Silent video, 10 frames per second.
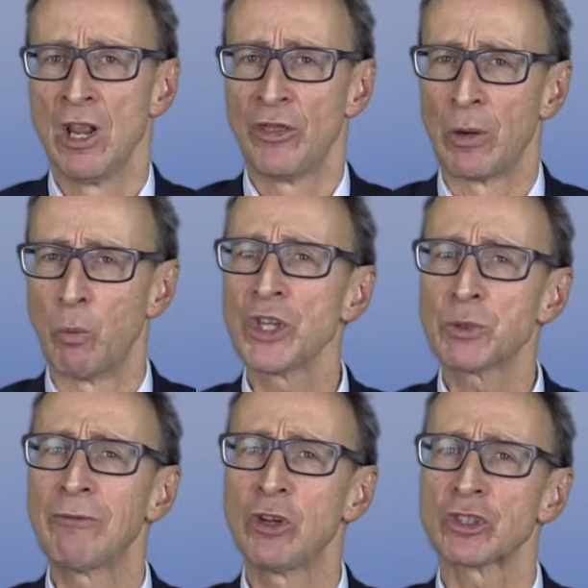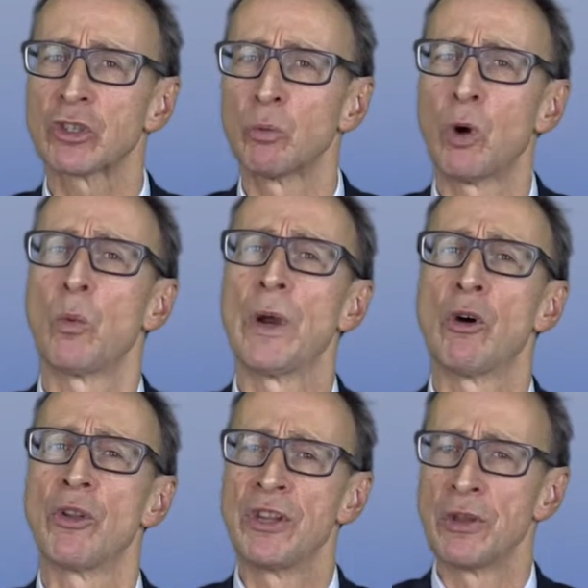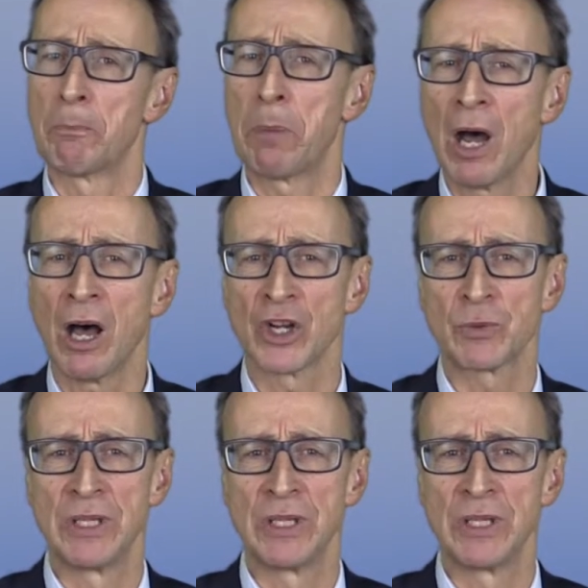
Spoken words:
Then once we've looked at what went on in the past,